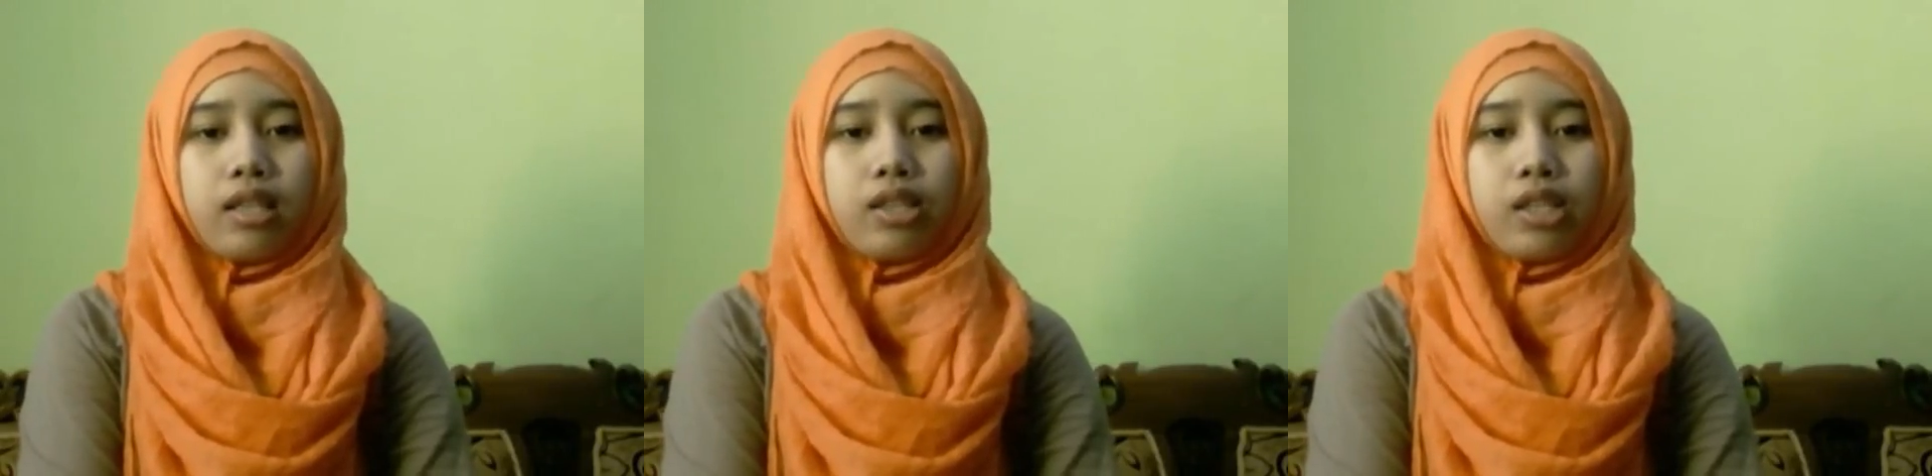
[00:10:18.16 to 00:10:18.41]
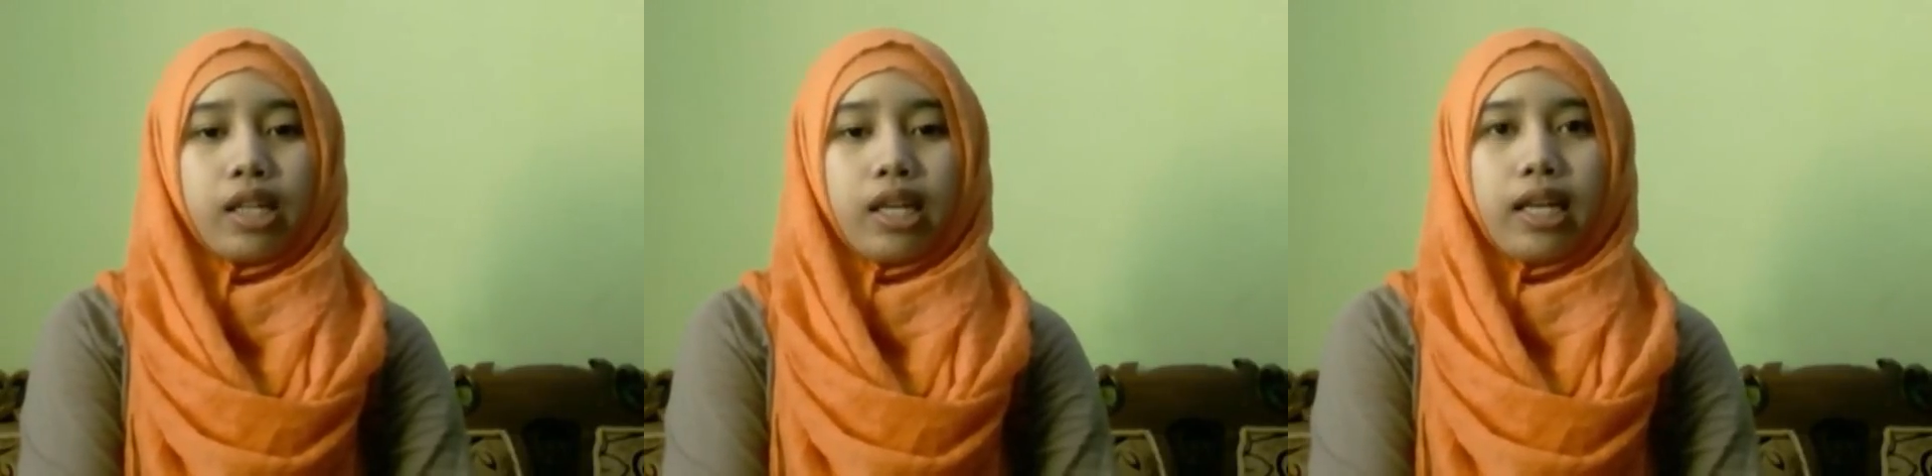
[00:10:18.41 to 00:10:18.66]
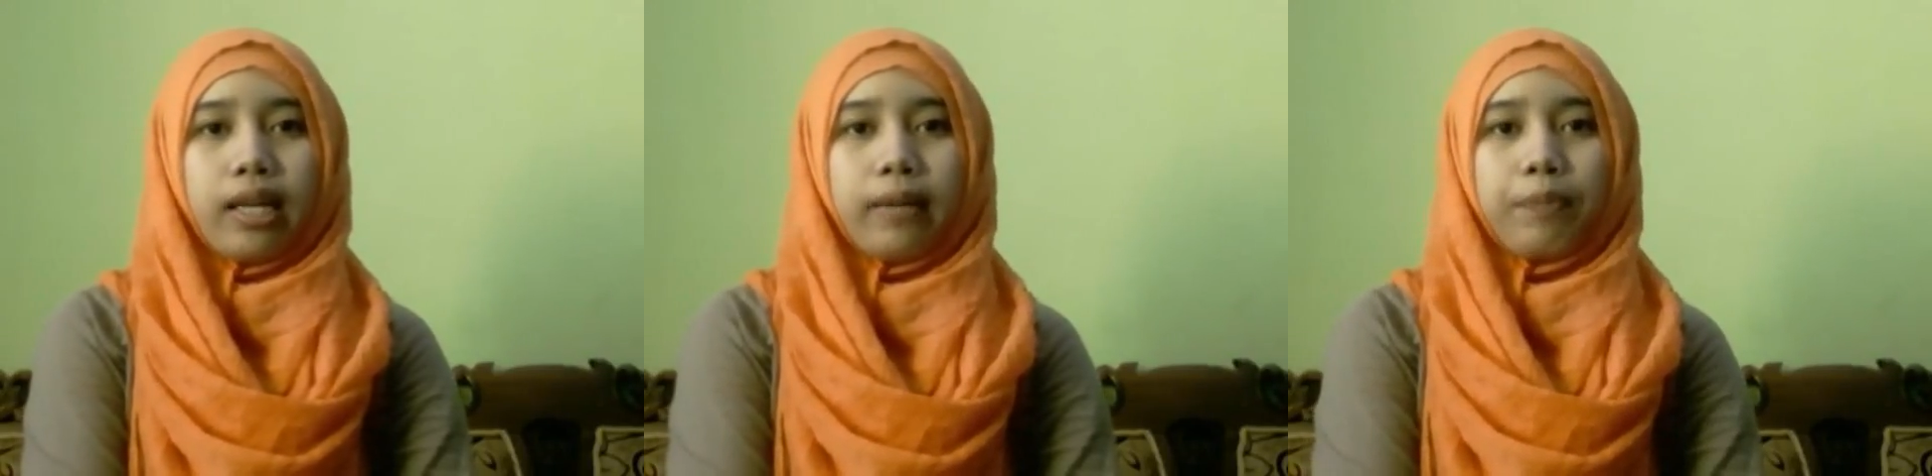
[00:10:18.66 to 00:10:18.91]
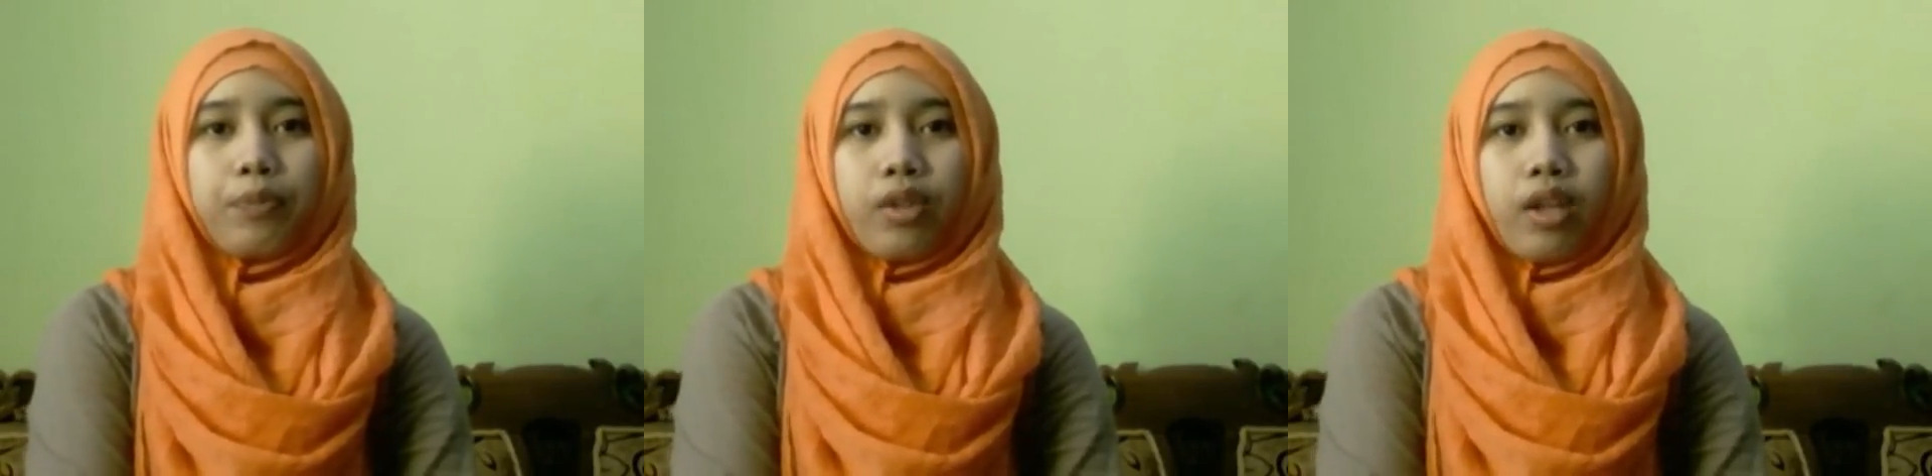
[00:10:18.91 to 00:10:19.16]
3.
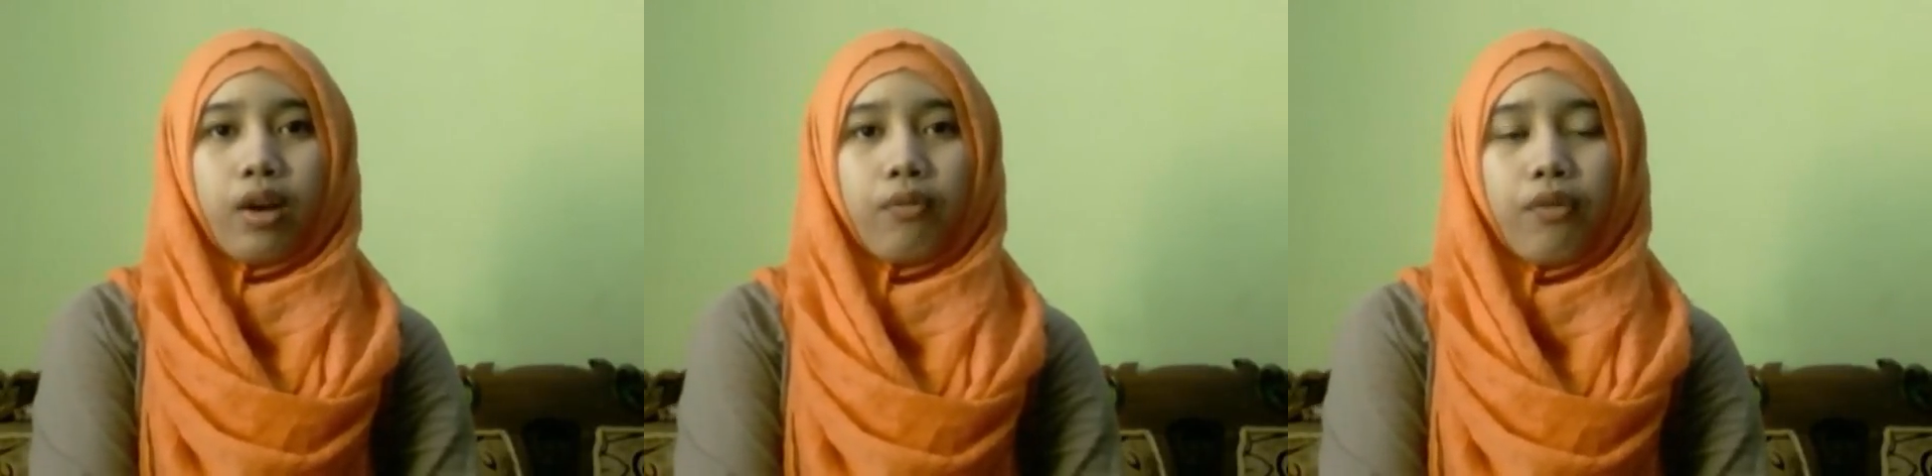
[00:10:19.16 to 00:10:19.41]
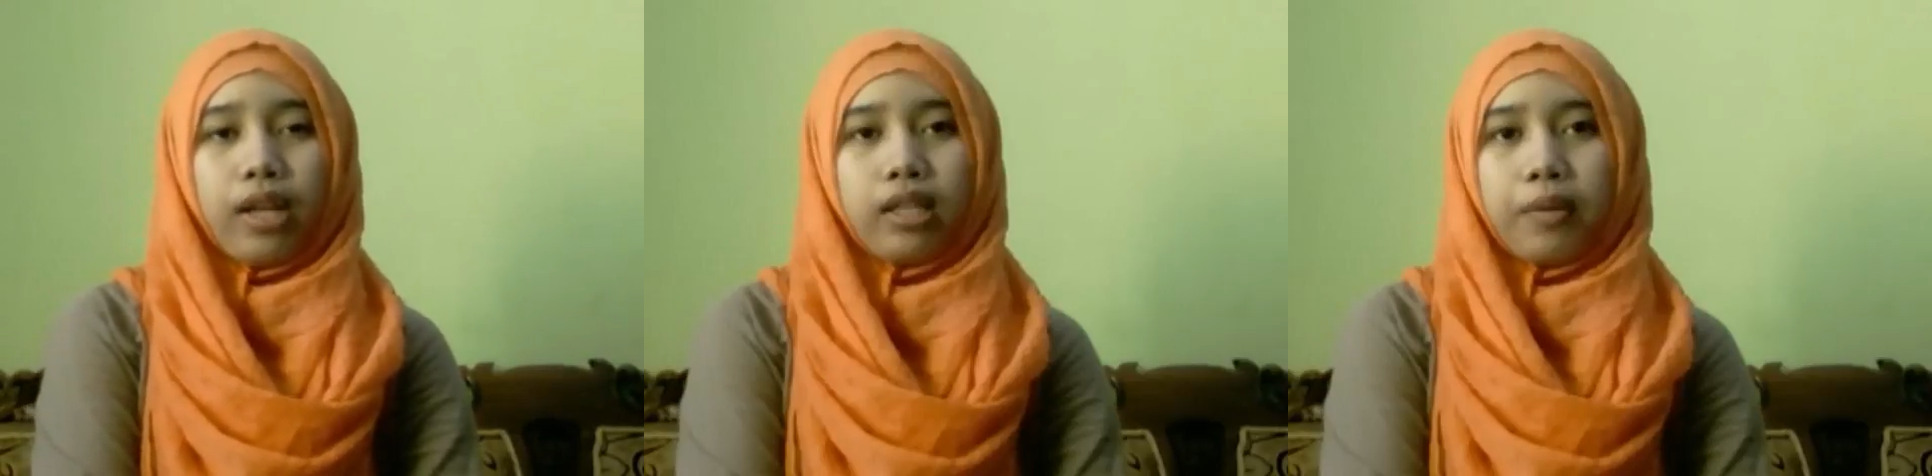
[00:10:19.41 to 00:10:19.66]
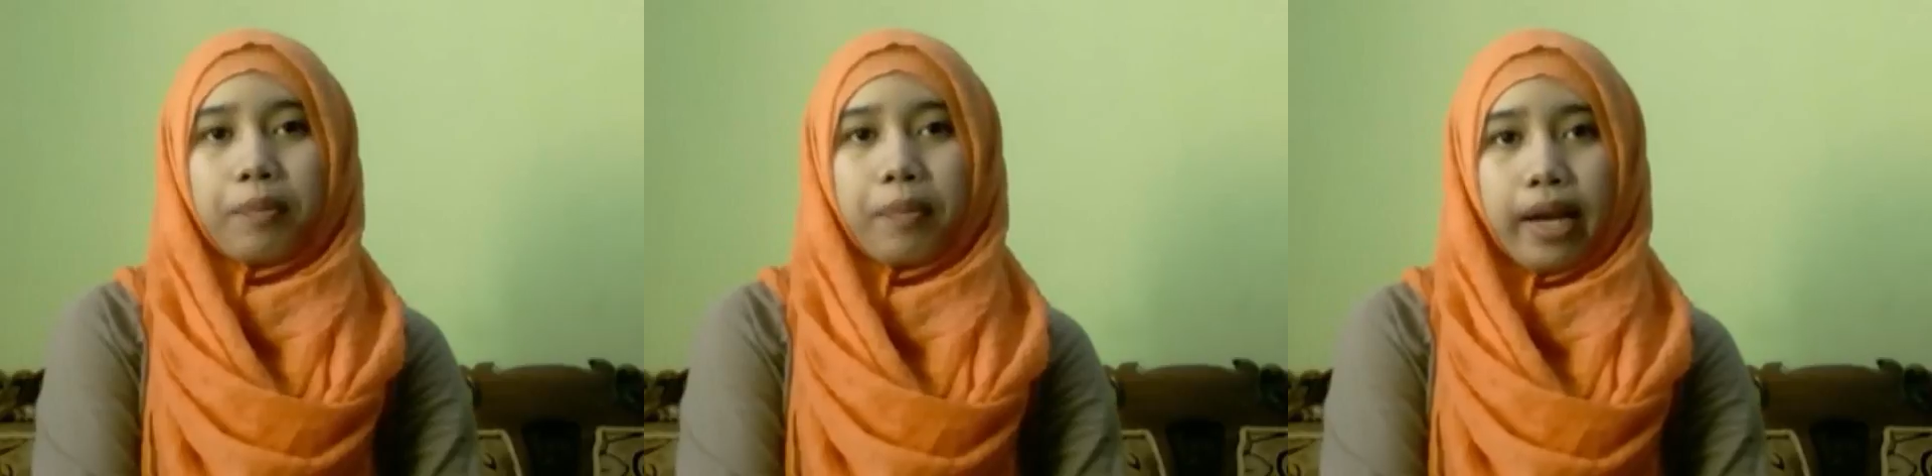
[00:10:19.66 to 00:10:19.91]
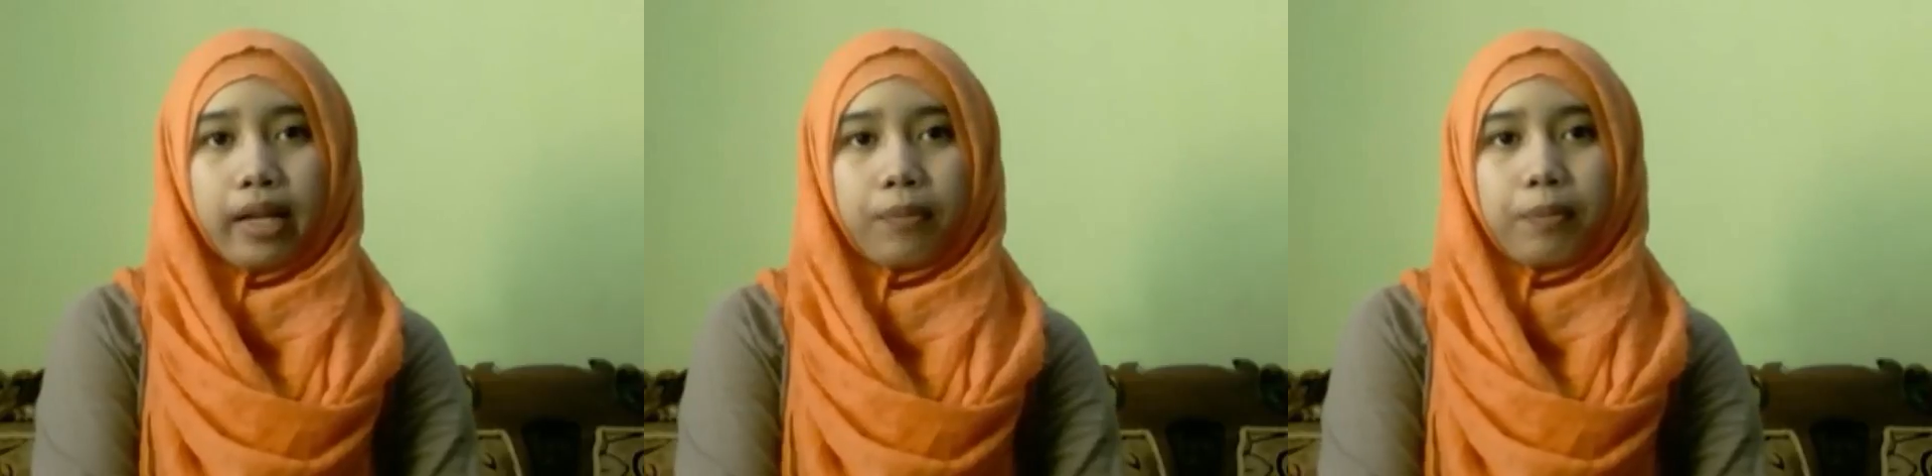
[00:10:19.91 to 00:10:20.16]
Van der
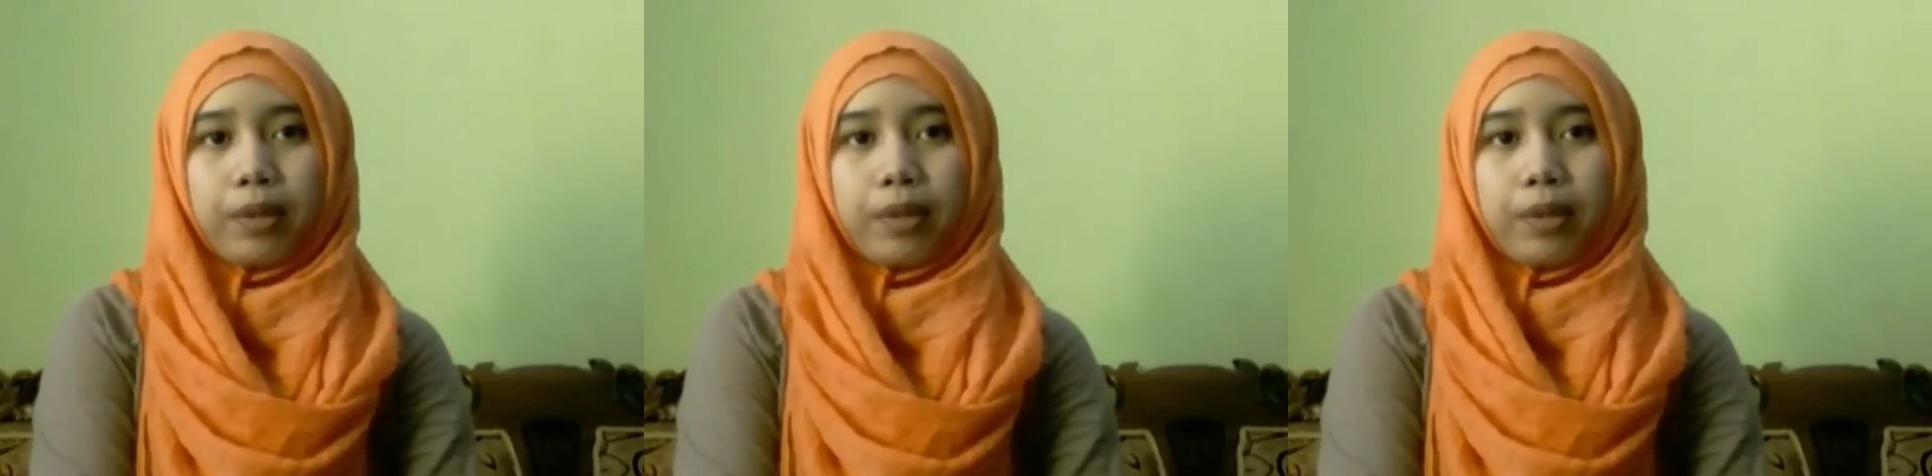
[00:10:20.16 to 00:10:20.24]
Beek,